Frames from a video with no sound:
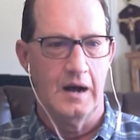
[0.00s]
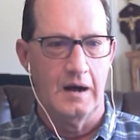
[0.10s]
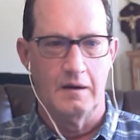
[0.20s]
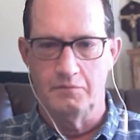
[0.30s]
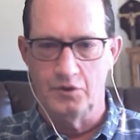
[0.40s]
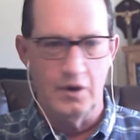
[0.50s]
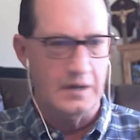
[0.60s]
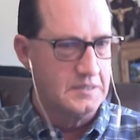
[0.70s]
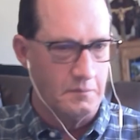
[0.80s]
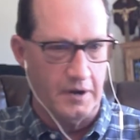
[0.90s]
Uh,
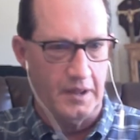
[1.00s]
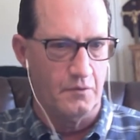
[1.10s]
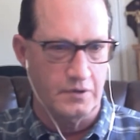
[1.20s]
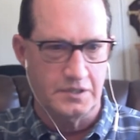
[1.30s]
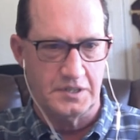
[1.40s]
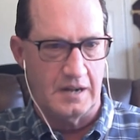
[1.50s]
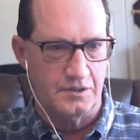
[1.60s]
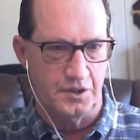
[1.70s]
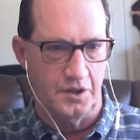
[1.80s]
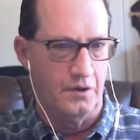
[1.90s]
you had somebody that
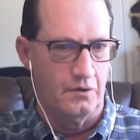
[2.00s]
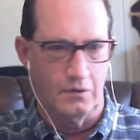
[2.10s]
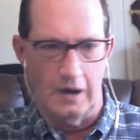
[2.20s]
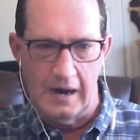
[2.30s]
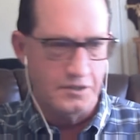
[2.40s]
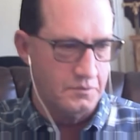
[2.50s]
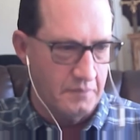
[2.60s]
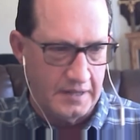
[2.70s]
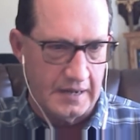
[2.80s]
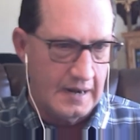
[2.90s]
reached out to you.
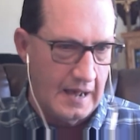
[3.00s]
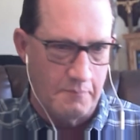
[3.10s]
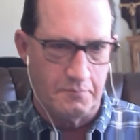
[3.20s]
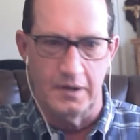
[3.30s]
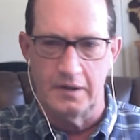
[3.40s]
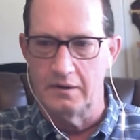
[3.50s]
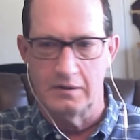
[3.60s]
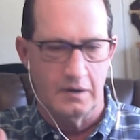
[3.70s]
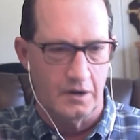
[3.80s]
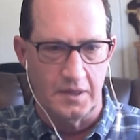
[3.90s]
How'd you make that
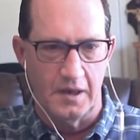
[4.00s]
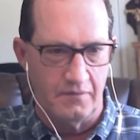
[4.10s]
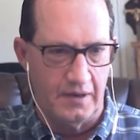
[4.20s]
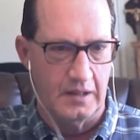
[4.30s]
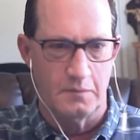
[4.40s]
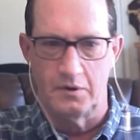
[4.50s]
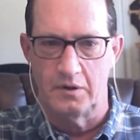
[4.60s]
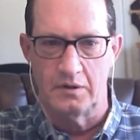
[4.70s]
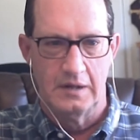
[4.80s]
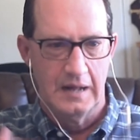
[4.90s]
happen? Are they
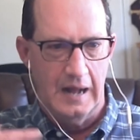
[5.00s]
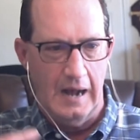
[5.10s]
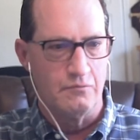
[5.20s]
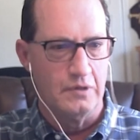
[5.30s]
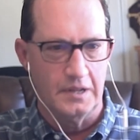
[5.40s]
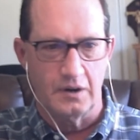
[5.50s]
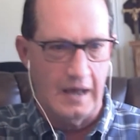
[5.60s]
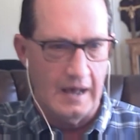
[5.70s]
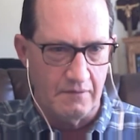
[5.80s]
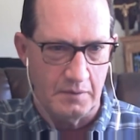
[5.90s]
available? I
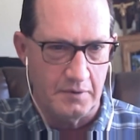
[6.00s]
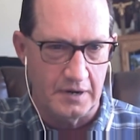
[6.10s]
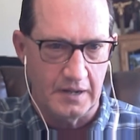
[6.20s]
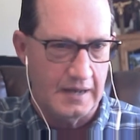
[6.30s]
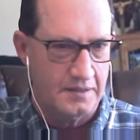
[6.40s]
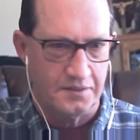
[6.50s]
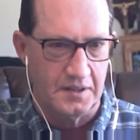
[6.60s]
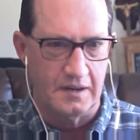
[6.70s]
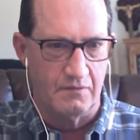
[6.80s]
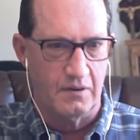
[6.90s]
really don't have anybody
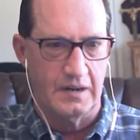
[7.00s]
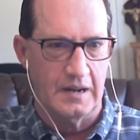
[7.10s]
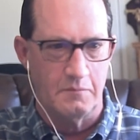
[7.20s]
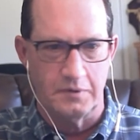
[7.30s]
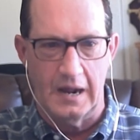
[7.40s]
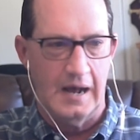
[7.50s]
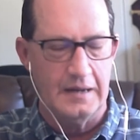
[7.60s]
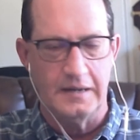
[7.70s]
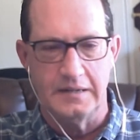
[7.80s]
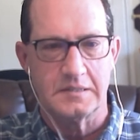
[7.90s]
I can think of right now, but
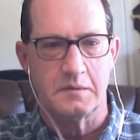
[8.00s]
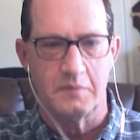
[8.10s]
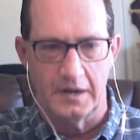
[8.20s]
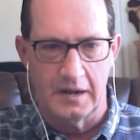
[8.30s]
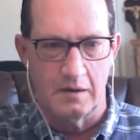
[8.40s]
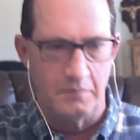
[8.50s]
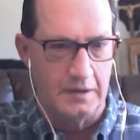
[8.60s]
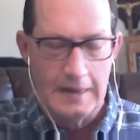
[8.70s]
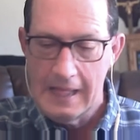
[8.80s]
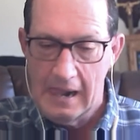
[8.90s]
I, I need somebody to
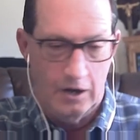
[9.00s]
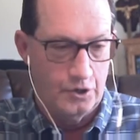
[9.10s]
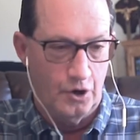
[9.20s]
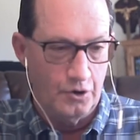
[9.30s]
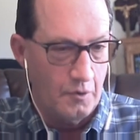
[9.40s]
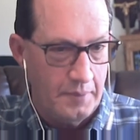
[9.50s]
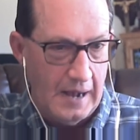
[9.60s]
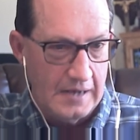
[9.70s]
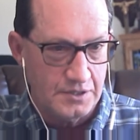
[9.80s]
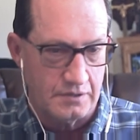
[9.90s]
help me. Go
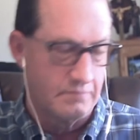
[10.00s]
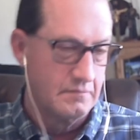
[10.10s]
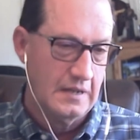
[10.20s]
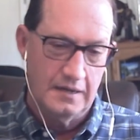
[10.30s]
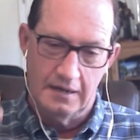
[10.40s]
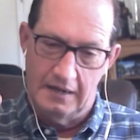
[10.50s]
to a pastor.